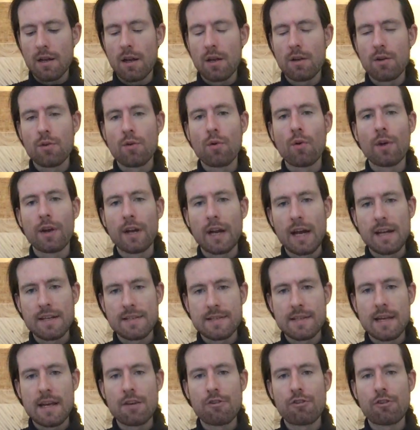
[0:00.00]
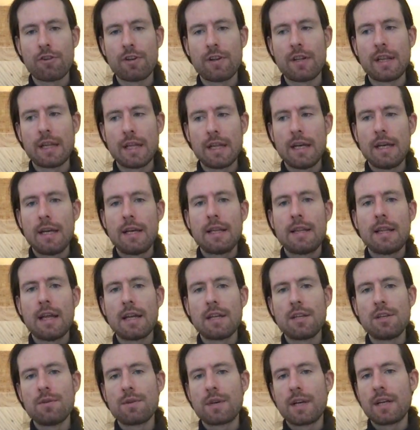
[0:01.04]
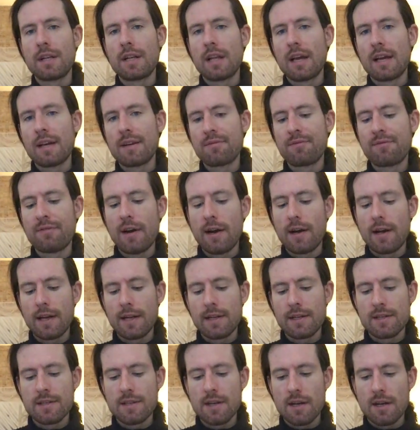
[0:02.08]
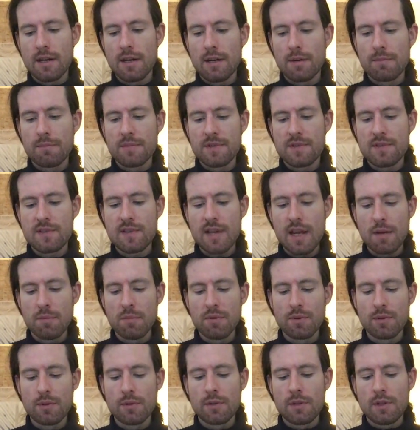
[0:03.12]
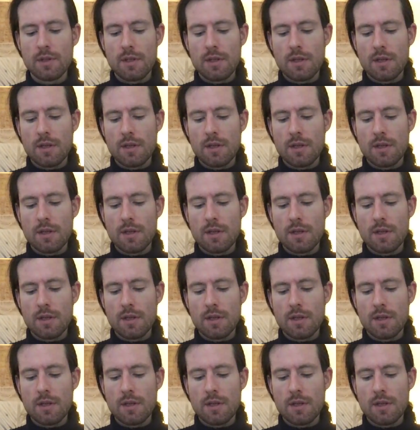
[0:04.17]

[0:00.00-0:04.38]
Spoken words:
an organization that you can like find stable